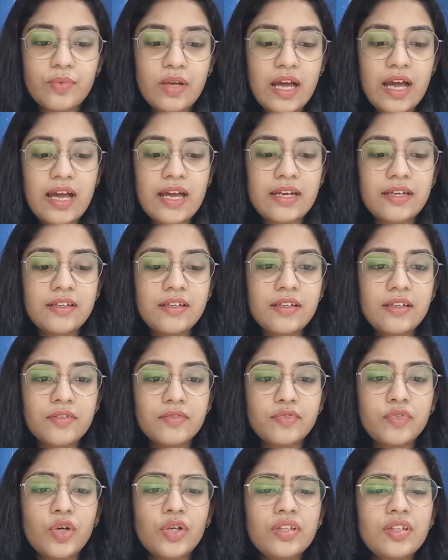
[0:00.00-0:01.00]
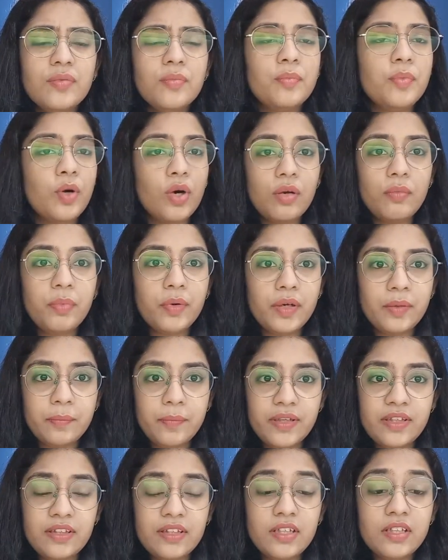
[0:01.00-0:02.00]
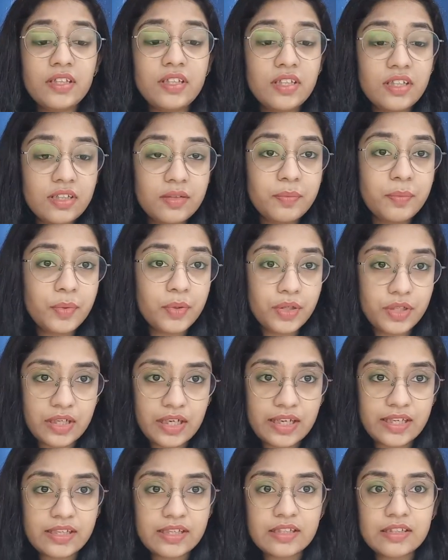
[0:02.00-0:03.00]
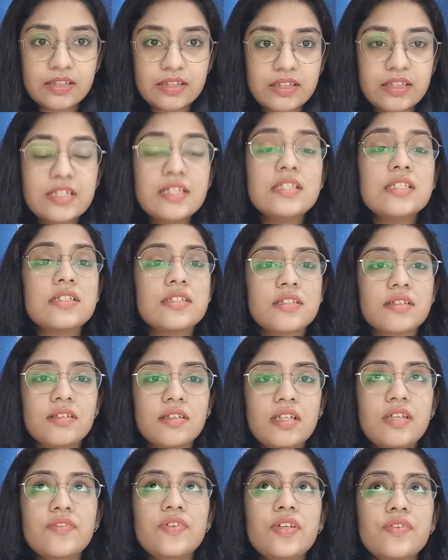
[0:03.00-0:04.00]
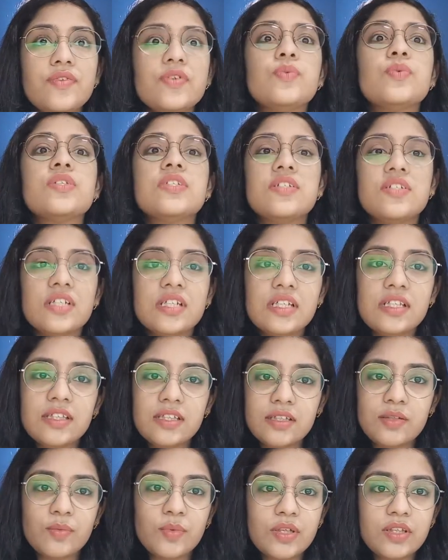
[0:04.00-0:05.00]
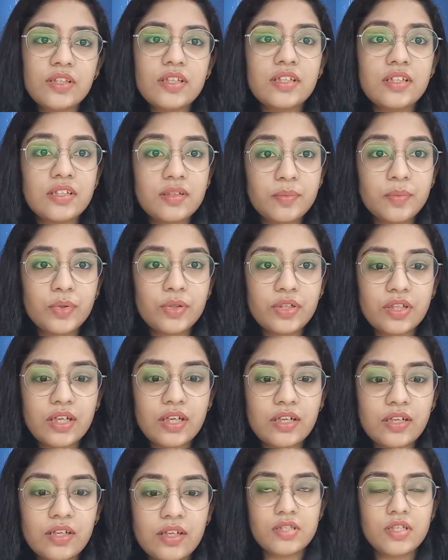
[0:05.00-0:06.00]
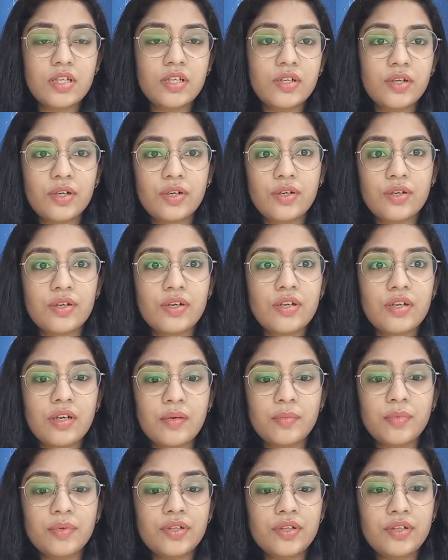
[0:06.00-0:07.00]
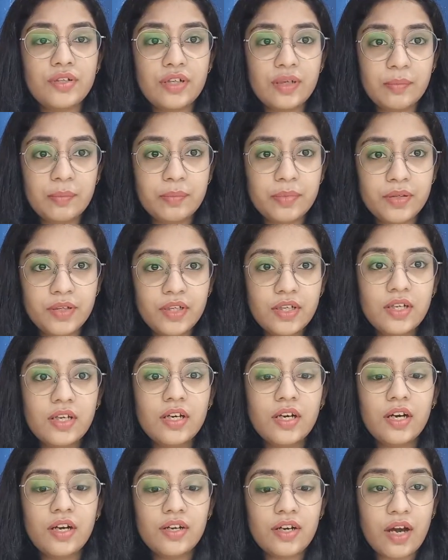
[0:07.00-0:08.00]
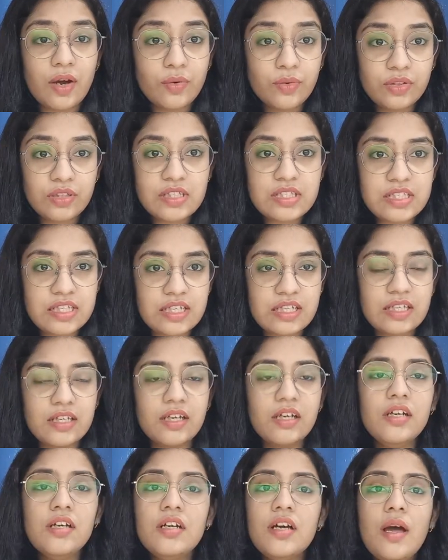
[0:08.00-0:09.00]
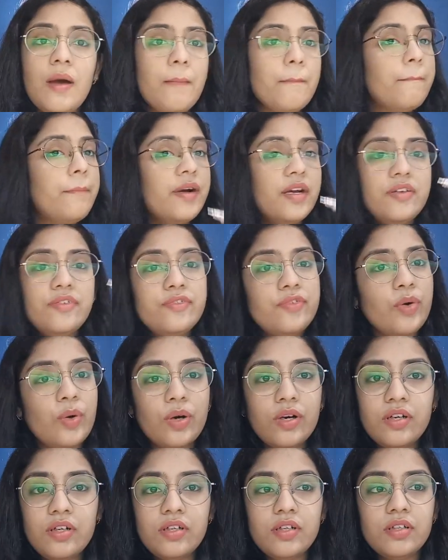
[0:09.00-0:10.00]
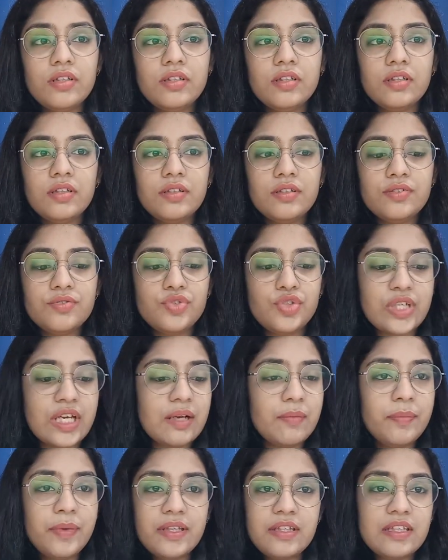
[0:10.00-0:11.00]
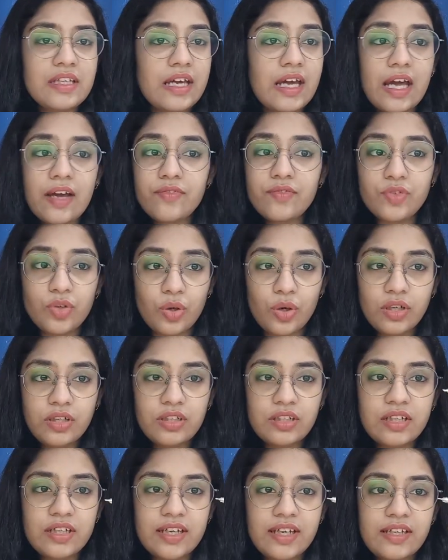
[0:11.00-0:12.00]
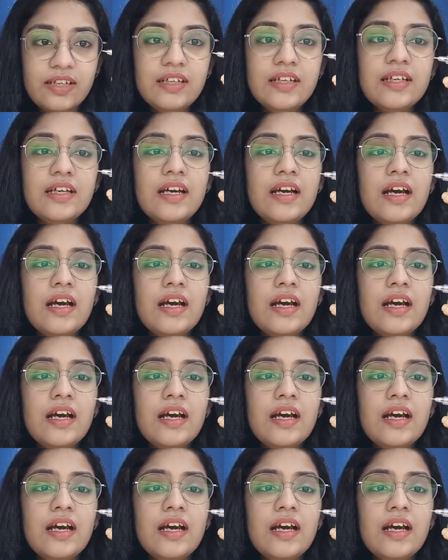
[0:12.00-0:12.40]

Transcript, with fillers: And for the ballpoint pen, they did put like, at least even if it was a really thin one, they did put a silicone or a rubber grip around this area, but for the gel pen they have not again.